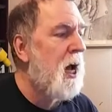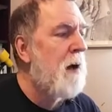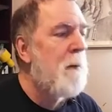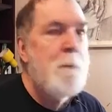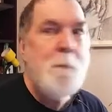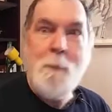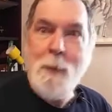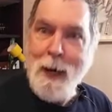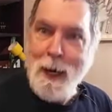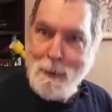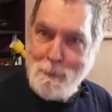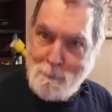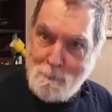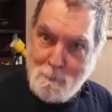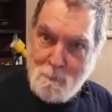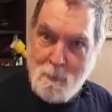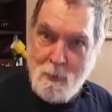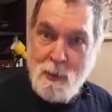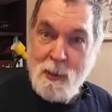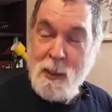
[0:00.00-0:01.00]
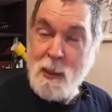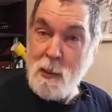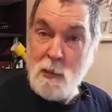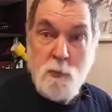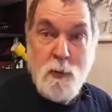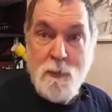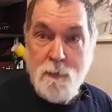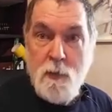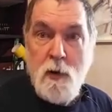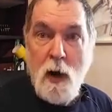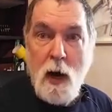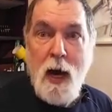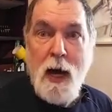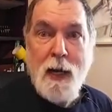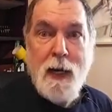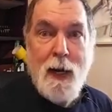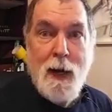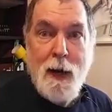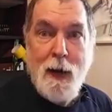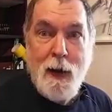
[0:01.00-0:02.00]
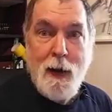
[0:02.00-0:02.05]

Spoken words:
But since we've got